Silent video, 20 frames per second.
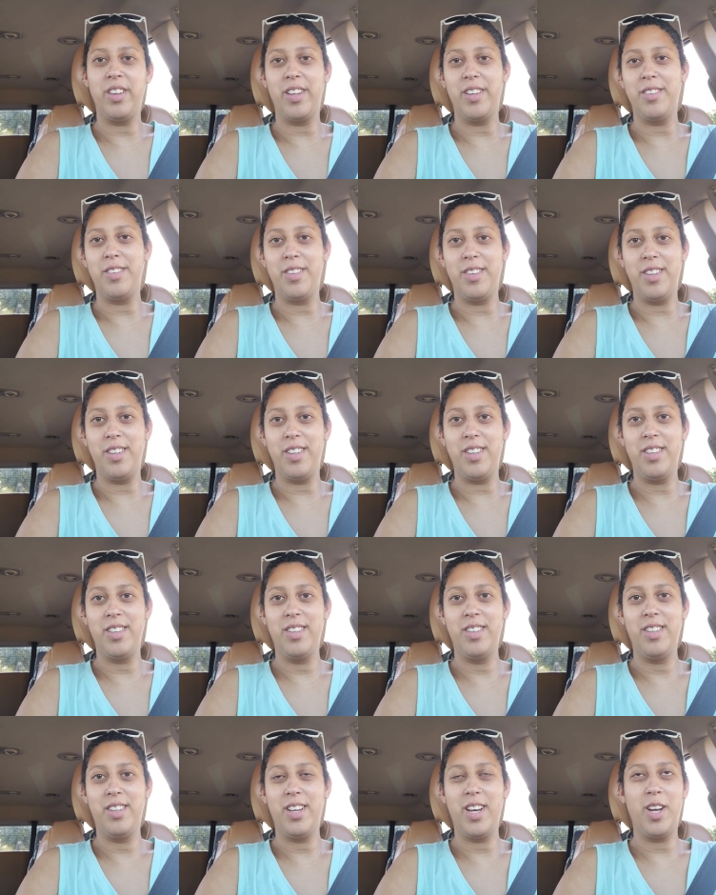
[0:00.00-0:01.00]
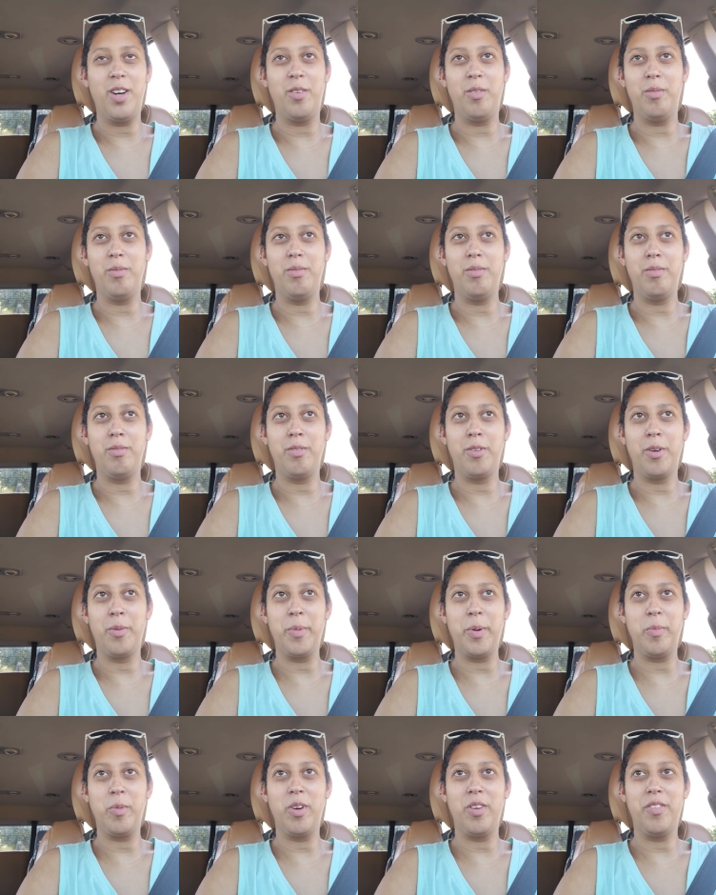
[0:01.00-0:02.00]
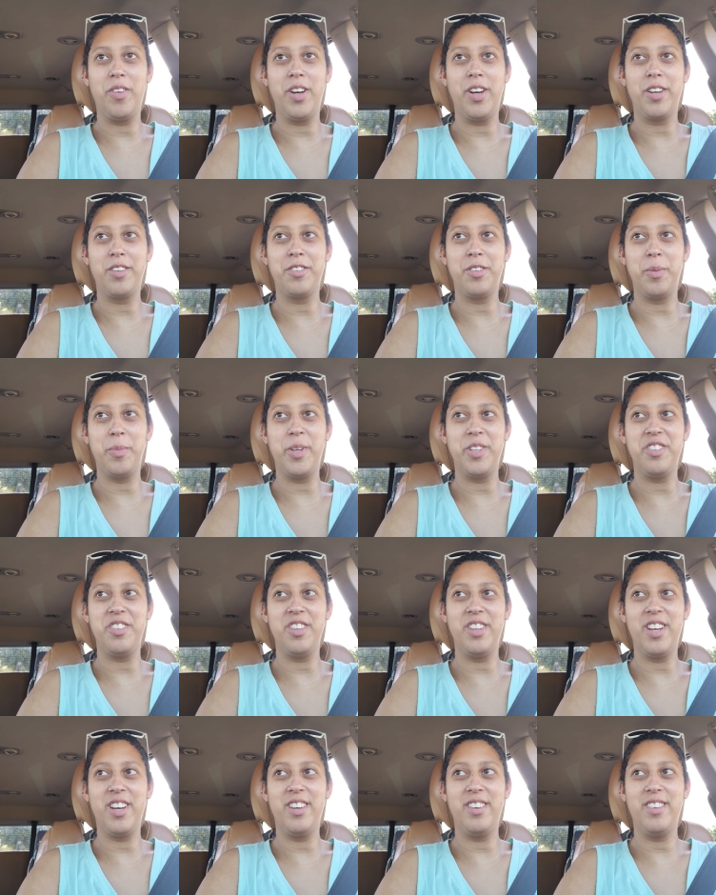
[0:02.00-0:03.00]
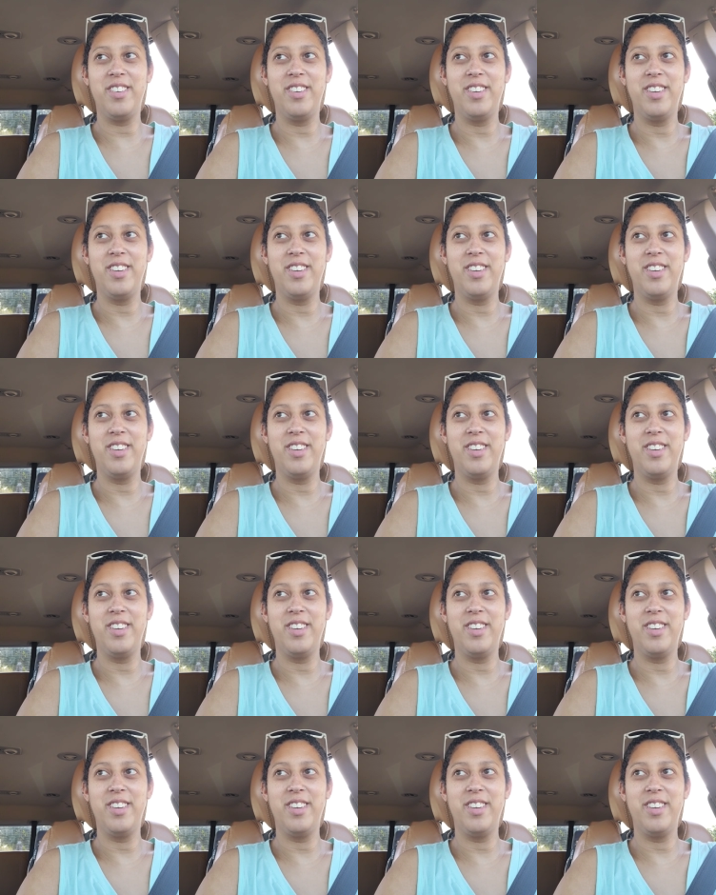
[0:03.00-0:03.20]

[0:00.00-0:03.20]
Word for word: That's the, I don't remember if I actually mentioned that.